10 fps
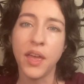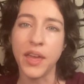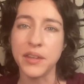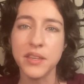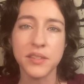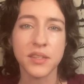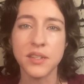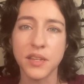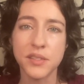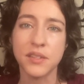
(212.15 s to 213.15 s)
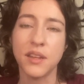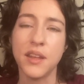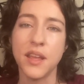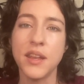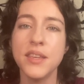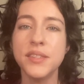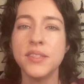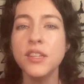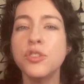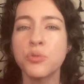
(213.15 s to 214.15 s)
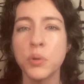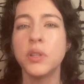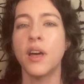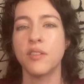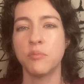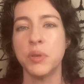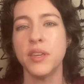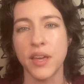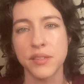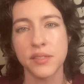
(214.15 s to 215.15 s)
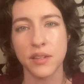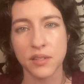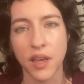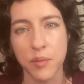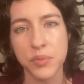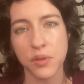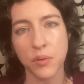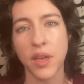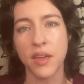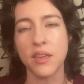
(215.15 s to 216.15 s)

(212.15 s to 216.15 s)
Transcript: and he sees through a lot of BS at times, okay?